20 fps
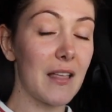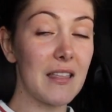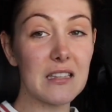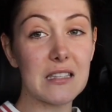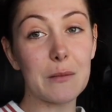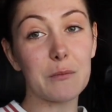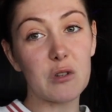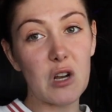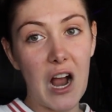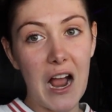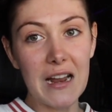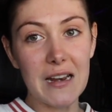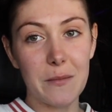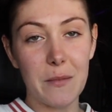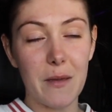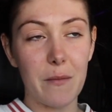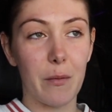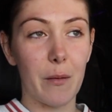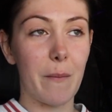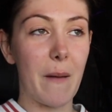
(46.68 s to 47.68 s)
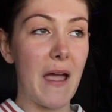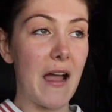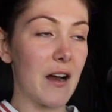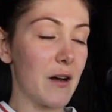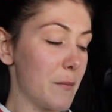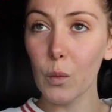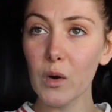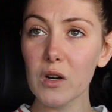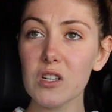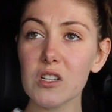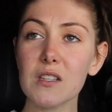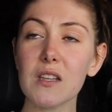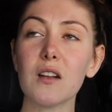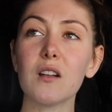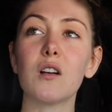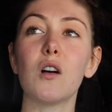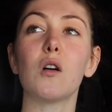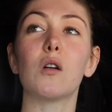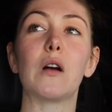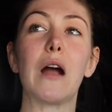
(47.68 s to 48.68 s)
at least I'm trying to be prepared. We're just
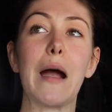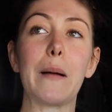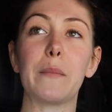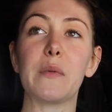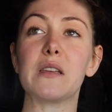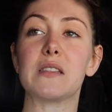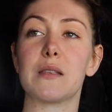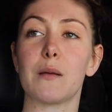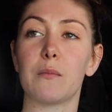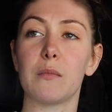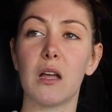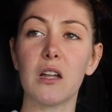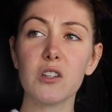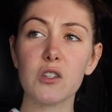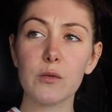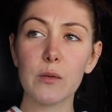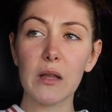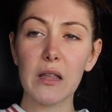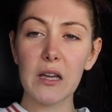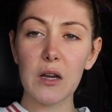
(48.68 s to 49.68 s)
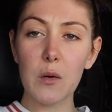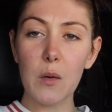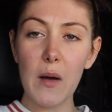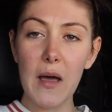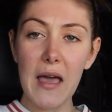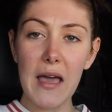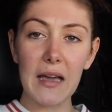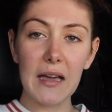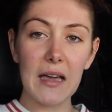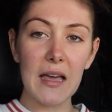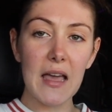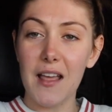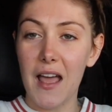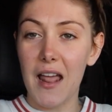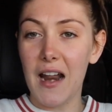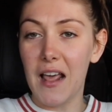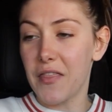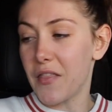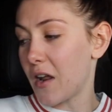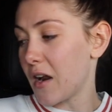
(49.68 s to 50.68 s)
gonna go grab me some lunch really quick,
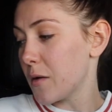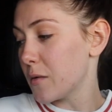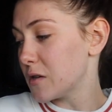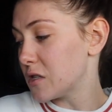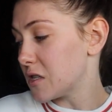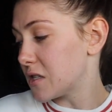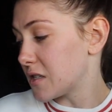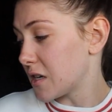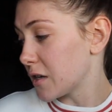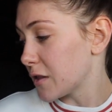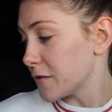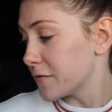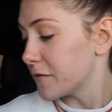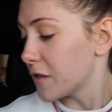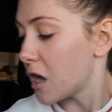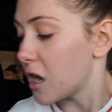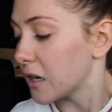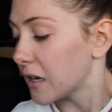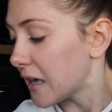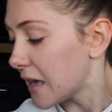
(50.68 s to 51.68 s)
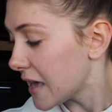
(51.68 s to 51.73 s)
and I thought I would just start the vlog